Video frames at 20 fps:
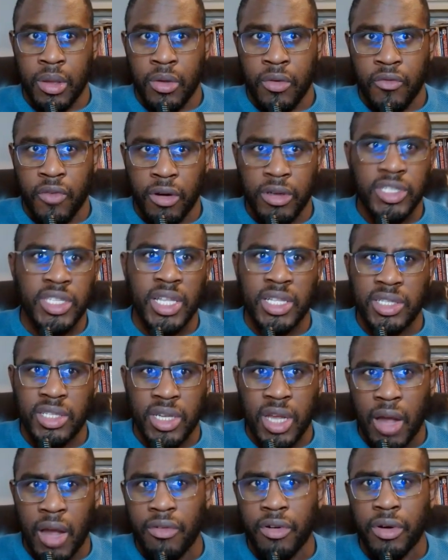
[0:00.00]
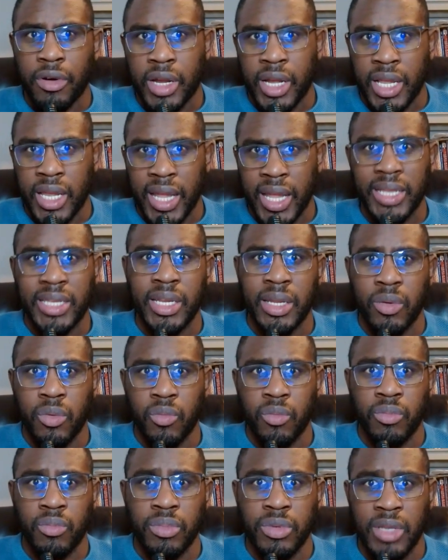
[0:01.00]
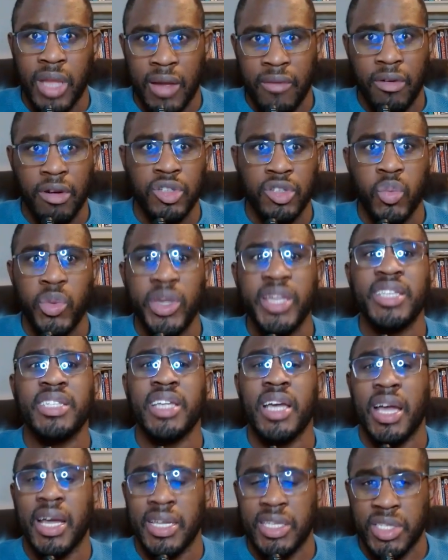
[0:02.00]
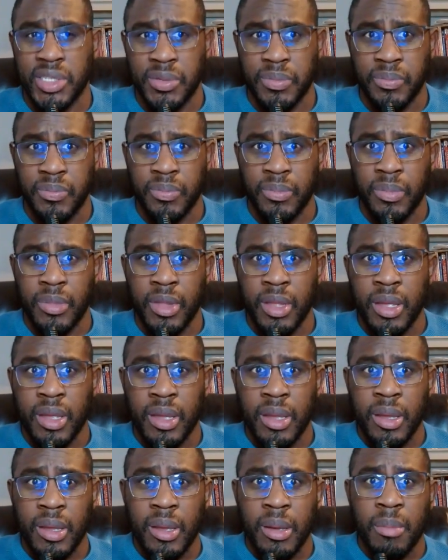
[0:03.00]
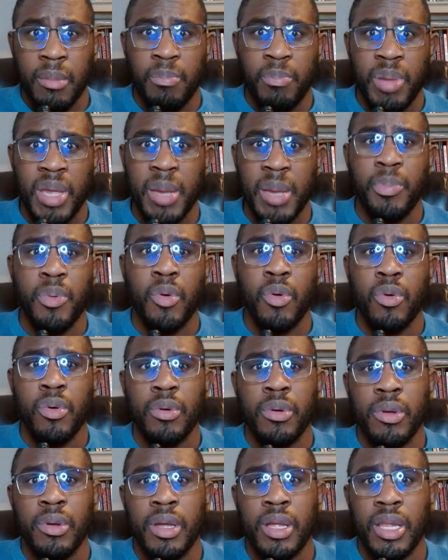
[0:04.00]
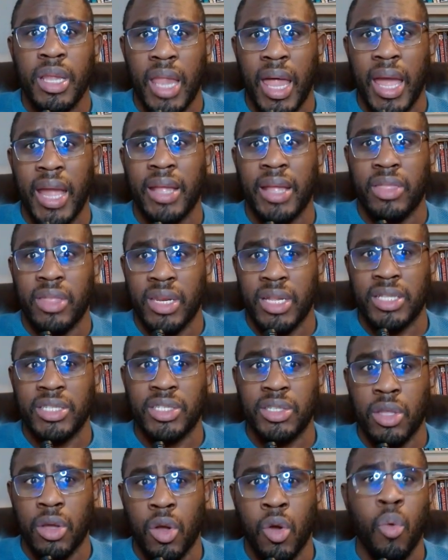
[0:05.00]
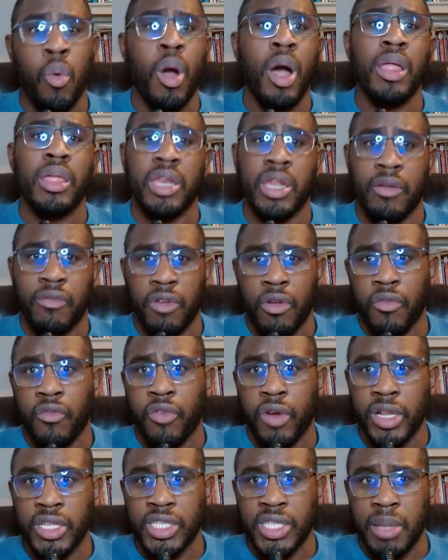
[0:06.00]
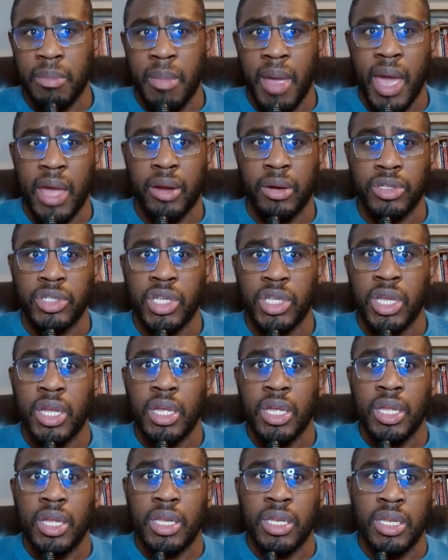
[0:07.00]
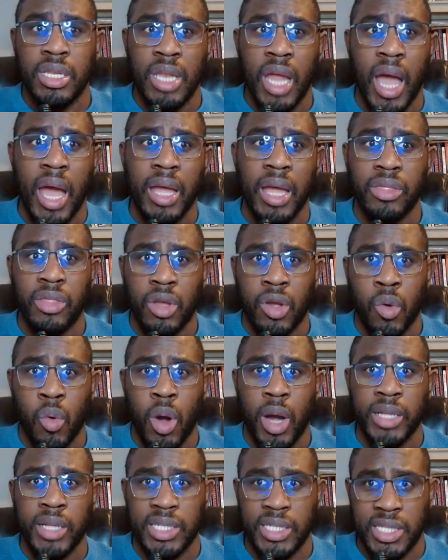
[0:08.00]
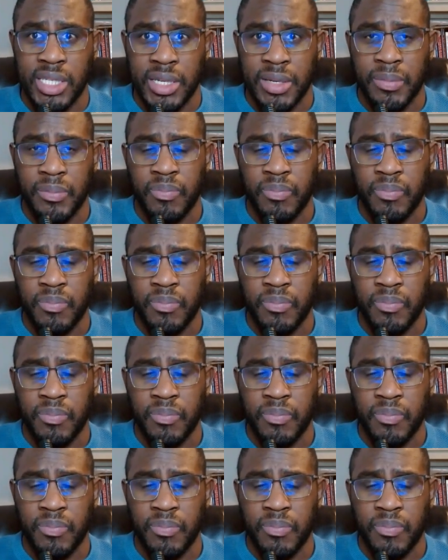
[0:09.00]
First, let's cover collecting diverse weak ties. People like that it's the quality of your friends that matters, not the quantity.